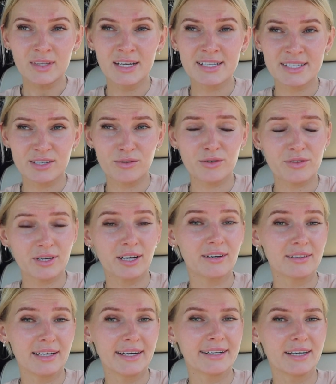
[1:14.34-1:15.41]
It's in North
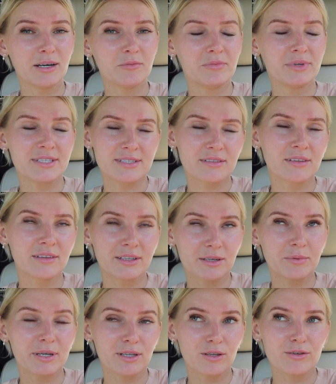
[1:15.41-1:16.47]
Carolina. It's a
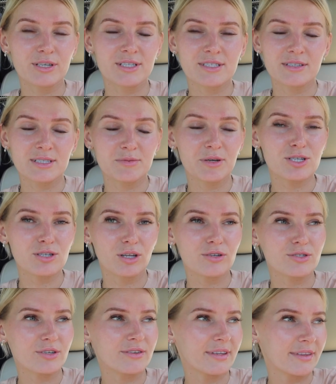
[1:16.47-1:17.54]
little bit close. It's much
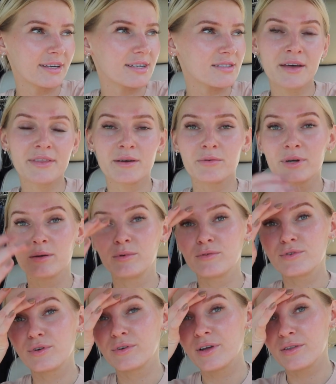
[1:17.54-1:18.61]
closer than this. And then we're gonna move
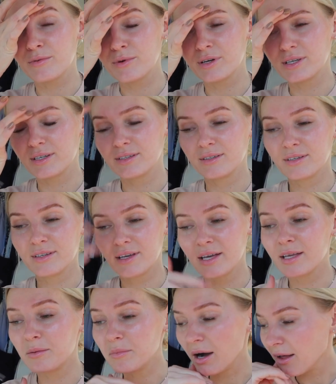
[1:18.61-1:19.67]
to another one
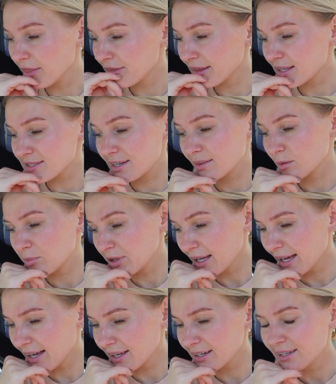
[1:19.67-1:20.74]
in a month. That's like the
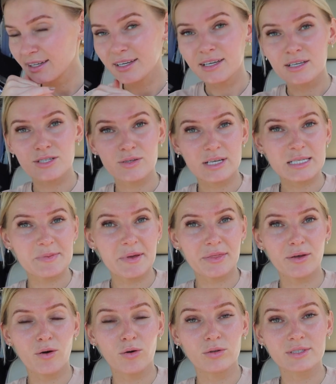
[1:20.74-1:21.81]
plan. So I spent
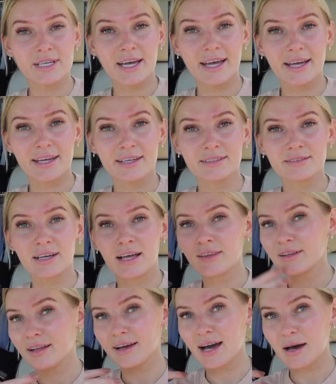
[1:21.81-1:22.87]
the whole day, I look
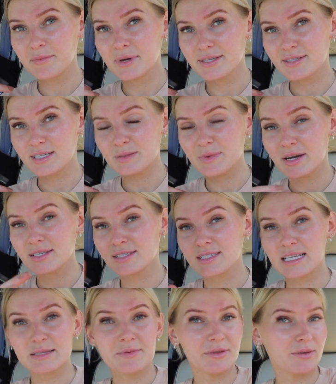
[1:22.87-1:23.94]
like a hot mess express because
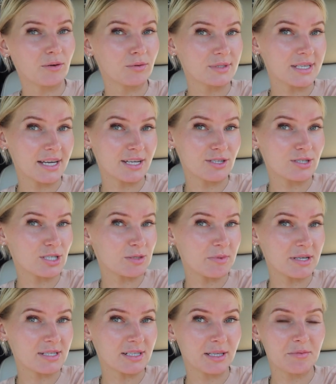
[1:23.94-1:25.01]
I spent the whole day just
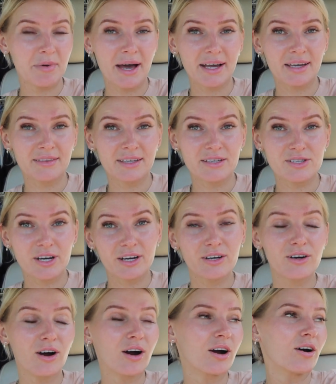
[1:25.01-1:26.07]
basically packing the entire
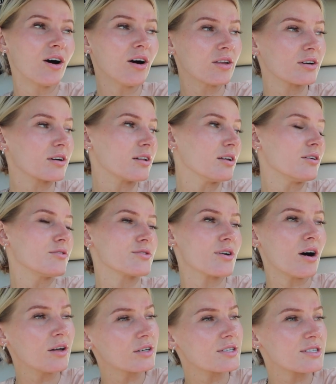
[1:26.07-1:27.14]
car, all our clothes,
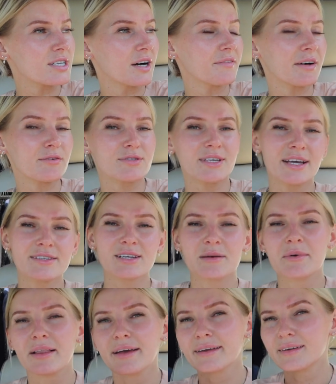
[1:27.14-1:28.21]
all our stuff. I would say I took
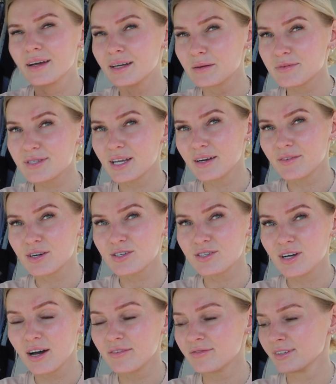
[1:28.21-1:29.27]
about like 90% of our
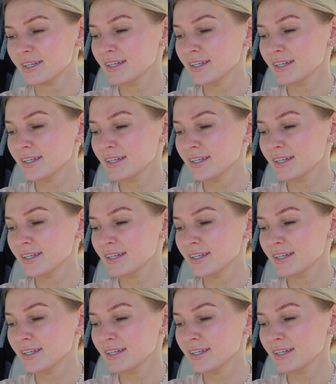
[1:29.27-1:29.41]
stuff.